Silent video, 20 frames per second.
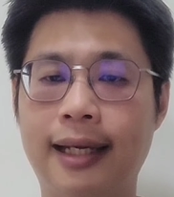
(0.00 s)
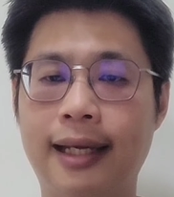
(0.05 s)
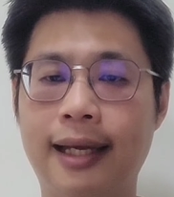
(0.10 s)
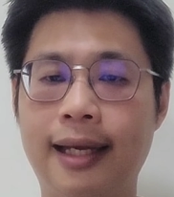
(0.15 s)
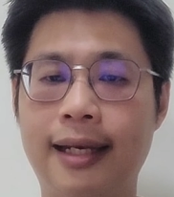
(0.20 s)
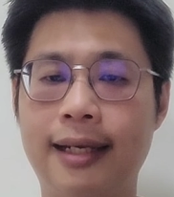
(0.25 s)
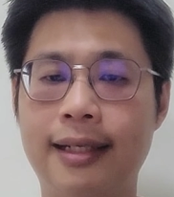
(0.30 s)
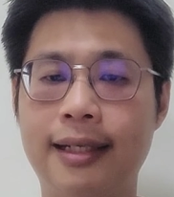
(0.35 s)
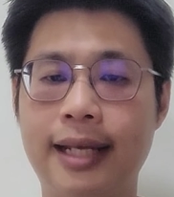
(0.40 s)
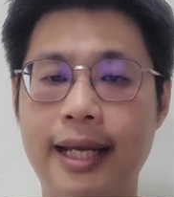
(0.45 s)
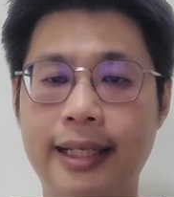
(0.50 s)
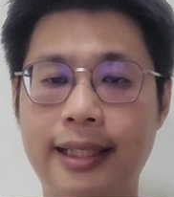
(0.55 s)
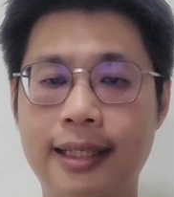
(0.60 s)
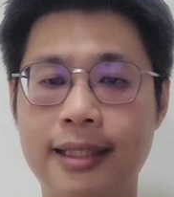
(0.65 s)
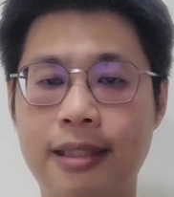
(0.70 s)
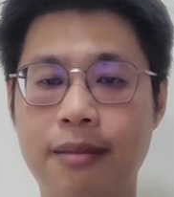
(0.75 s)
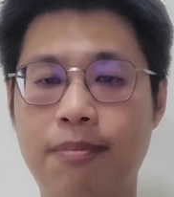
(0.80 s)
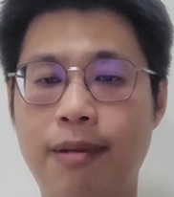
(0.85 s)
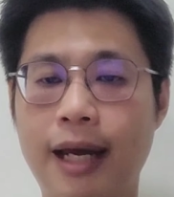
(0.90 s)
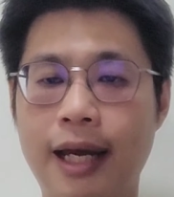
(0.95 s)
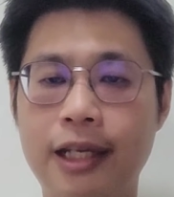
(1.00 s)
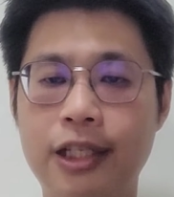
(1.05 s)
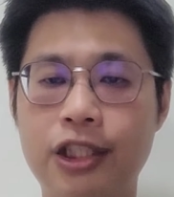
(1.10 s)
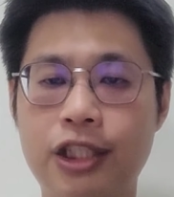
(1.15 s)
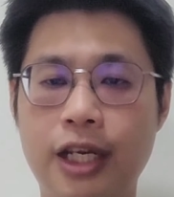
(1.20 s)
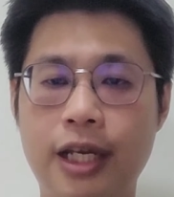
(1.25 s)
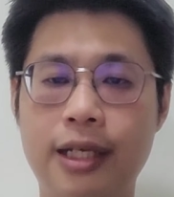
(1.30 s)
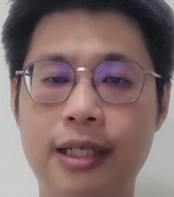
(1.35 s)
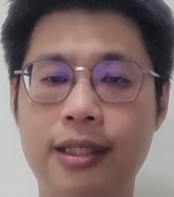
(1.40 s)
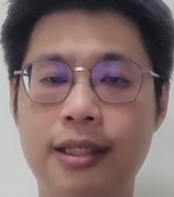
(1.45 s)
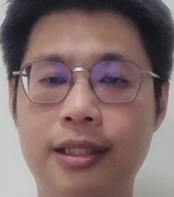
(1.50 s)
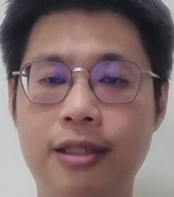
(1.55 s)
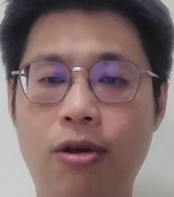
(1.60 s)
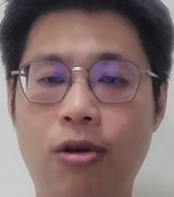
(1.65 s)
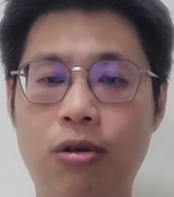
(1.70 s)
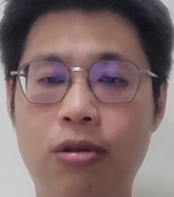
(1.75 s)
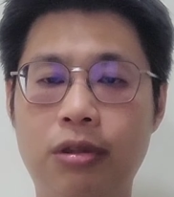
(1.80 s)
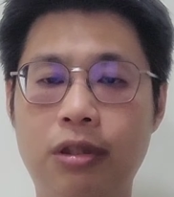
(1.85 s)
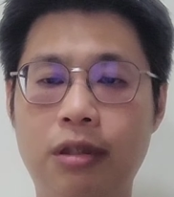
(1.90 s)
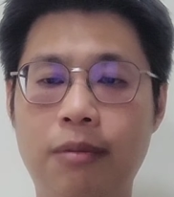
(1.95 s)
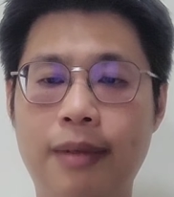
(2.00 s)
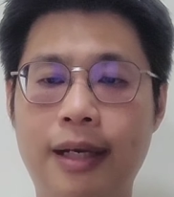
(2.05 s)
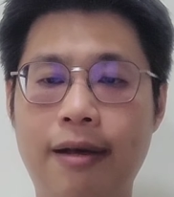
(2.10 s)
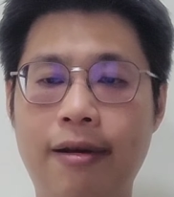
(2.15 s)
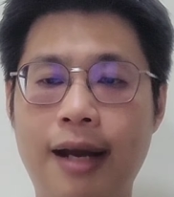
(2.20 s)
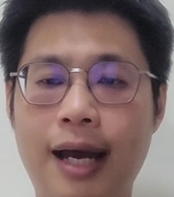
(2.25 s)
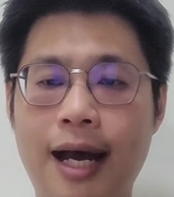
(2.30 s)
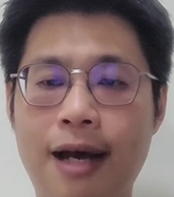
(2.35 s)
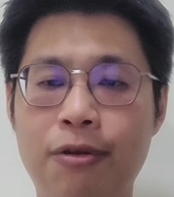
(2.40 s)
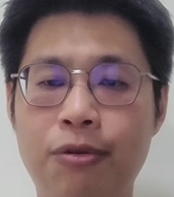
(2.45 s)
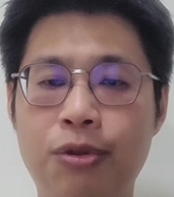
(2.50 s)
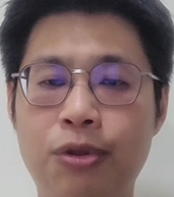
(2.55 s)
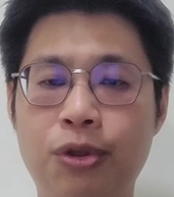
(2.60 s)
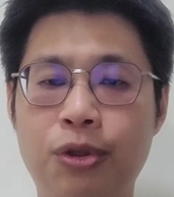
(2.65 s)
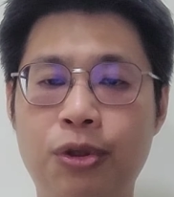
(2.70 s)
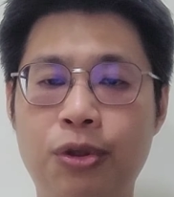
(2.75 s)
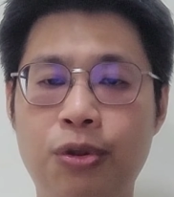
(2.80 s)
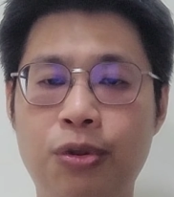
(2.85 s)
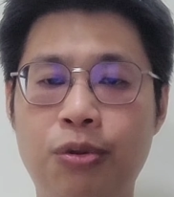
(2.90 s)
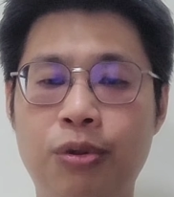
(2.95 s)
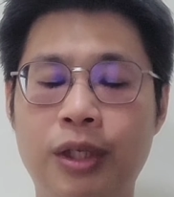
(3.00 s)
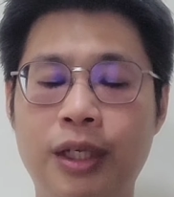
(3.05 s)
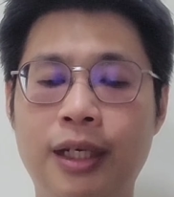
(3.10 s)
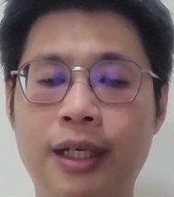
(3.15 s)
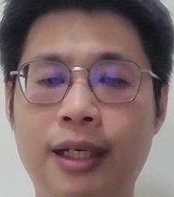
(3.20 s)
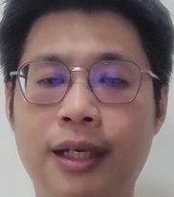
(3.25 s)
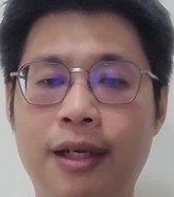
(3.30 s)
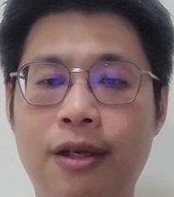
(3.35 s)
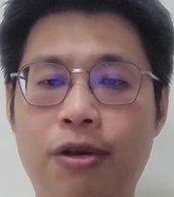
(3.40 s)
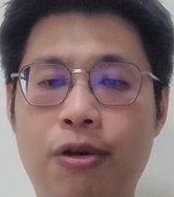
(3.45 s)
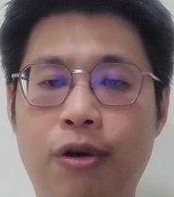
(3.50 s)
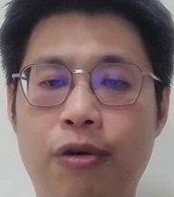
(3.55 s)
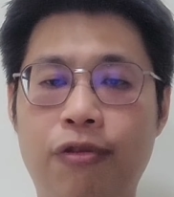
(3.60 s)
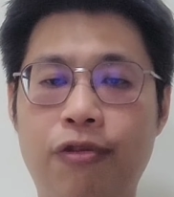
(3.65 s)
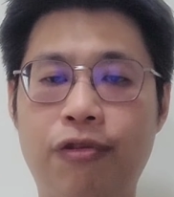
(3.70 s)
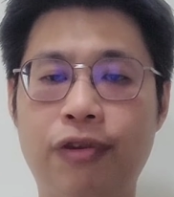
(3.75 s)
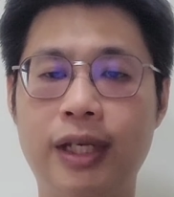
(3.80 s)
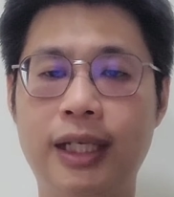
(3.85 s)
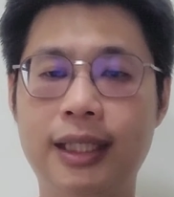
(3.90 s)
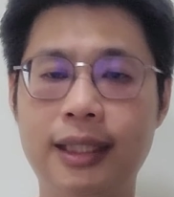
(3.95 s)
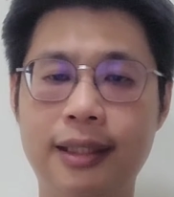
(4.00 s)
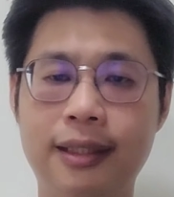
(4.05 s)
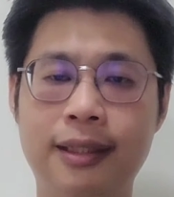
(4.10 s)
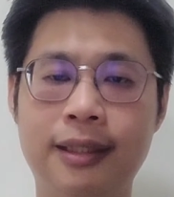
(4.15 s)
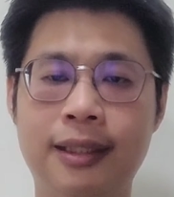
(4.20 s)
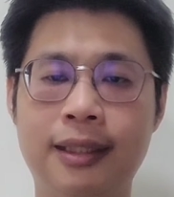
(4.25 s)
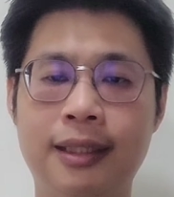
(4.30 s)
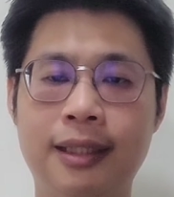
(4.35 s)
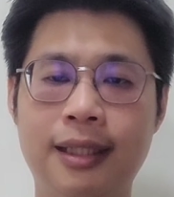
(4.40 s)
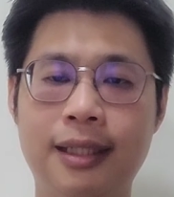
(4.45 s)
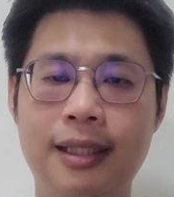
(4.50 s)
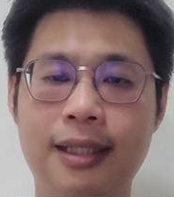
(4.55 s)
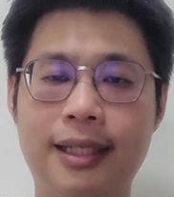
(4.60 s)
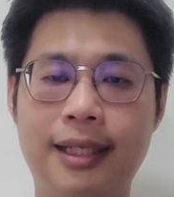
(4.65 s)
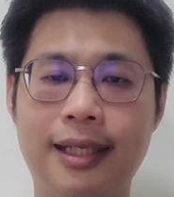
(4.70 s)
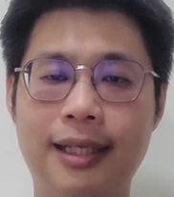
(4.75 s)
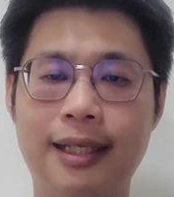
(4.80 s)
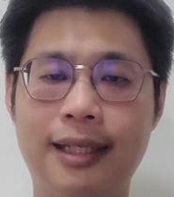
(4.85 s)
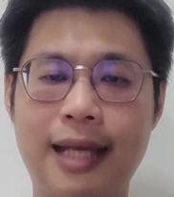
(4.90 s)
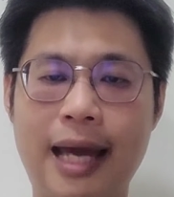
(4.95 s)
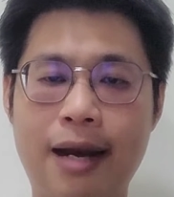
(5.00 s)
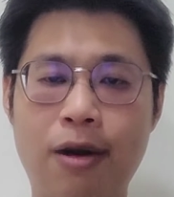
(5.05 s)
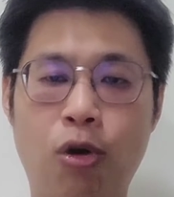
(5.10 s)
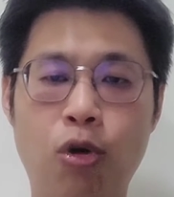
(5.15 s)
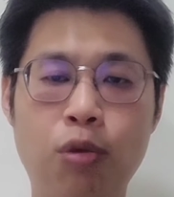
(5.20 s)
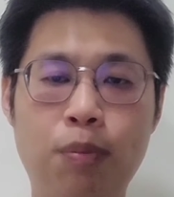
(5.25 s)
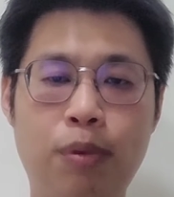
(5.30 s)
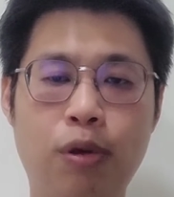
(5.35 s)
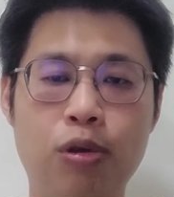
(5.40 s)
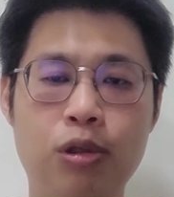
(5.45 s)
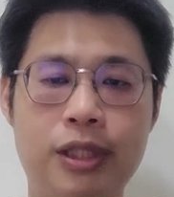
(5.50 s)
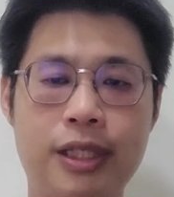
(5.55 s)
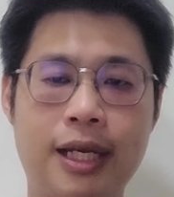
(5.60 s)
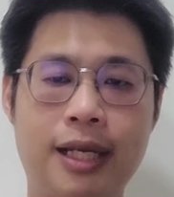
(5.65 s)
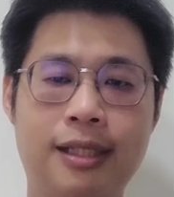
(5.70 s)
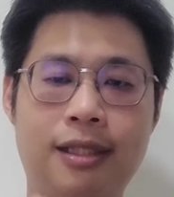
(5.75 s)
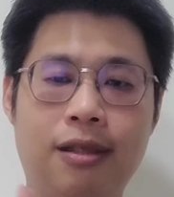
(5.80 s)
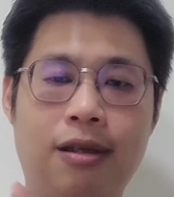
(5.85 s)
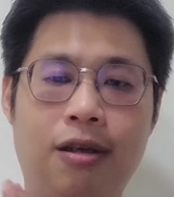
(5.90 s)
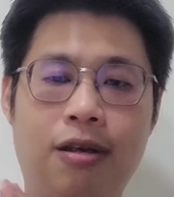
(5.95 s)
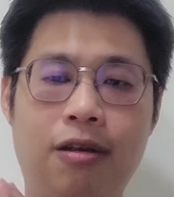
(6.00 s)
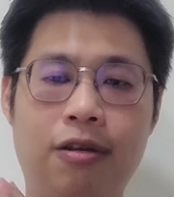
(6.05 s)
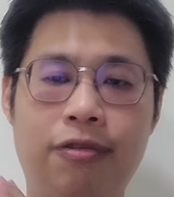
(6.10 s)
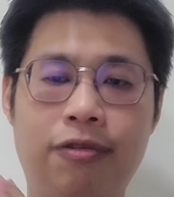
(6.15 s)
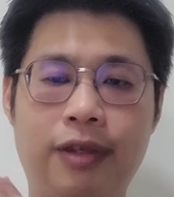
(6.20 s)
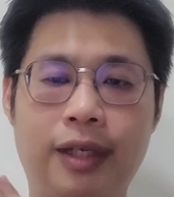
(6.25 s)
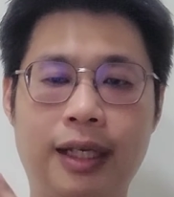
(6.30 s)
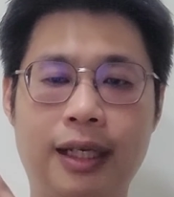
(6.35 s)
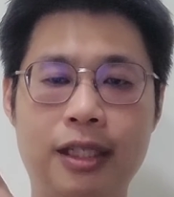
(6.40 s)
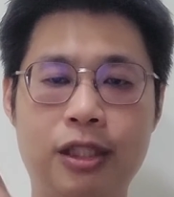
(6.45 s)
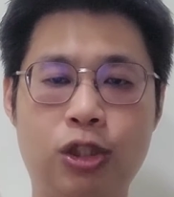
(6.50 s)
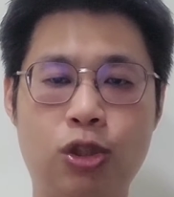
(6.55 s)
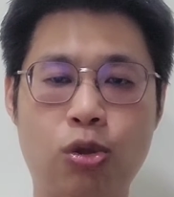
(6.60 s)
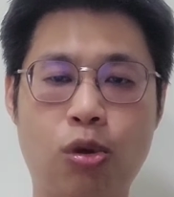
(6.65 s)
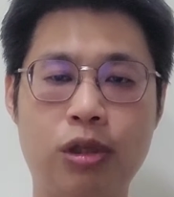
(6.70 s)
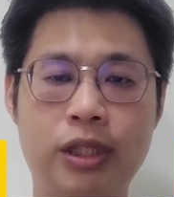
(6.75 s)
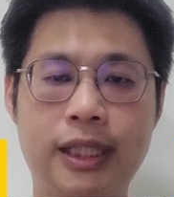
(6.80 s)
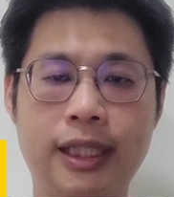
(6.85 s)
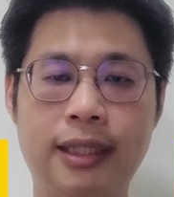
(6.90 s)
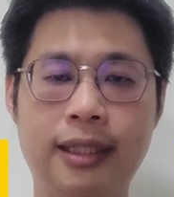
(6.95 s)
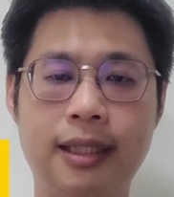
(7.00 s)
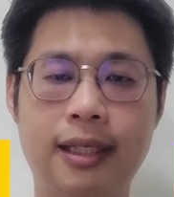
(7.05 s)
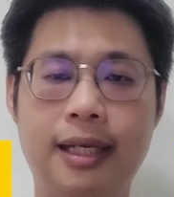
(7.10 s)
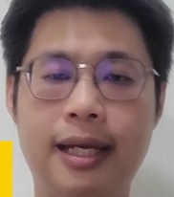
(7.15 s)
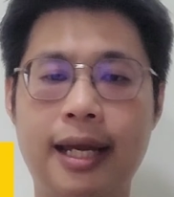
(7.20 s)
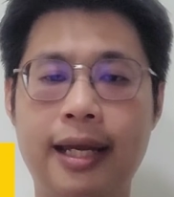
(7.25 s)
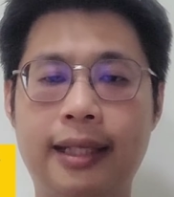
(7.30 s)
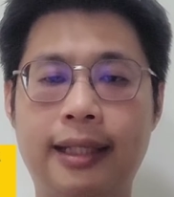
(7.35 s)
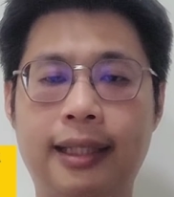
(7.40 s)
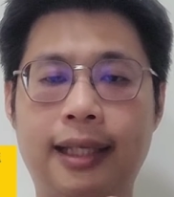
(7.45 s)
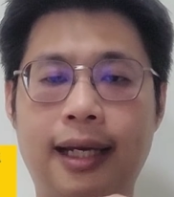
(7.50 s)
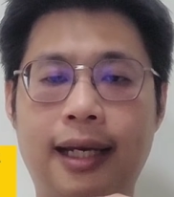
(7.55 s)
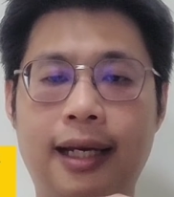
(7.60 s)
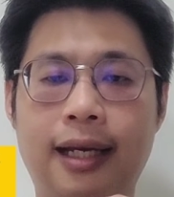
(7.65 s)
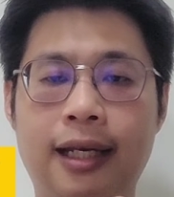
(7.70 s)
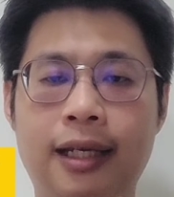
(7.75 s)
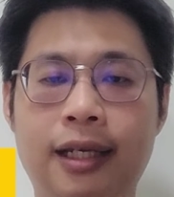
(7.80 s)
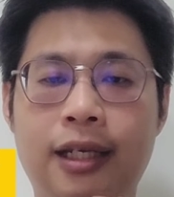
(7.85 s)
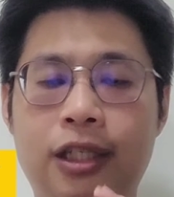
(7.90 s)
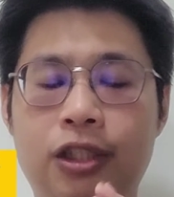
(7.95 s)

And the data supply chain is all about how do you configure that whole process of sourcing the data,